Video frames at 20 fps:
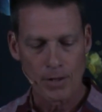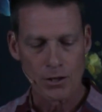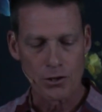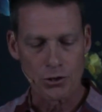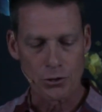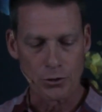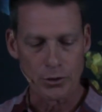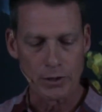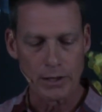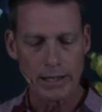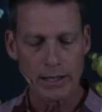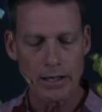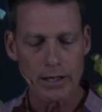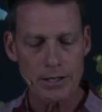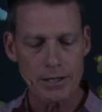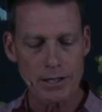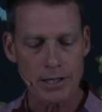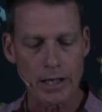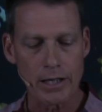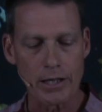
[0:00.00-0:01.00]
truly I
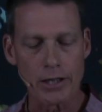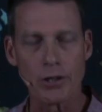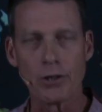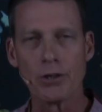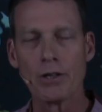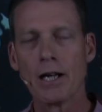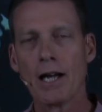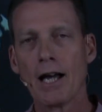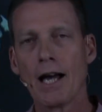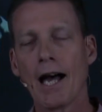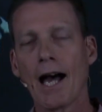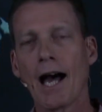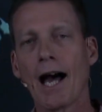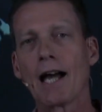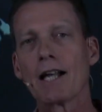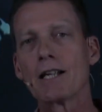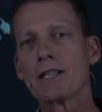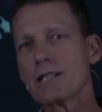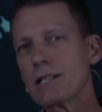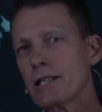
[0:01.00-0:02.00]
say to you,
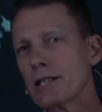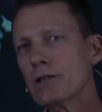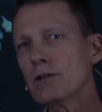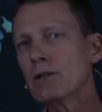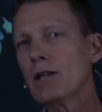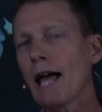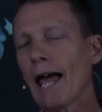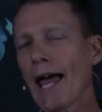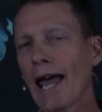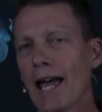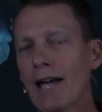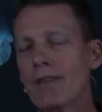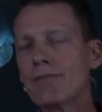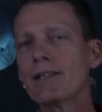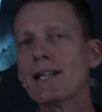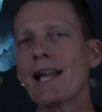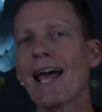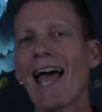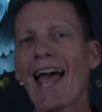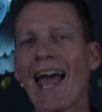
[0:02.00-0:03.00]
until heaven